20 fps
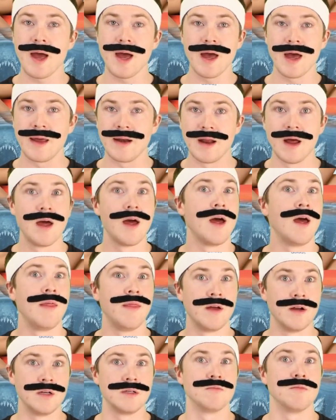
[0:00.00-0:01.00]
man.
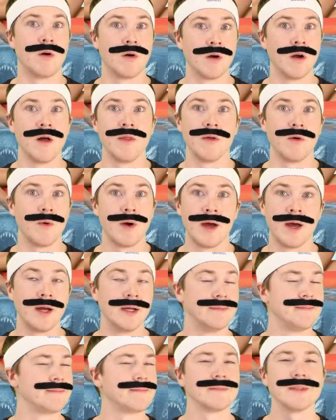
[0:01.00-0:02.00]
And there's more on the
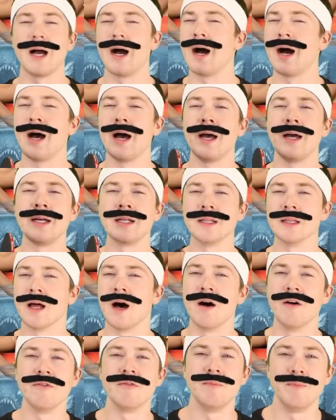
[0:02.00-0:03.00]
way. I
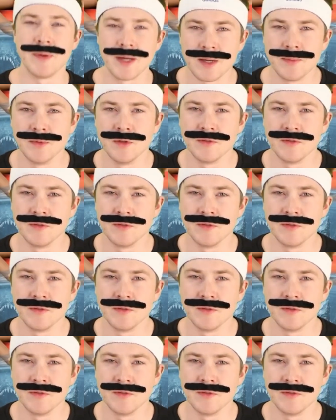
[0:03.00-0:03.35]
love B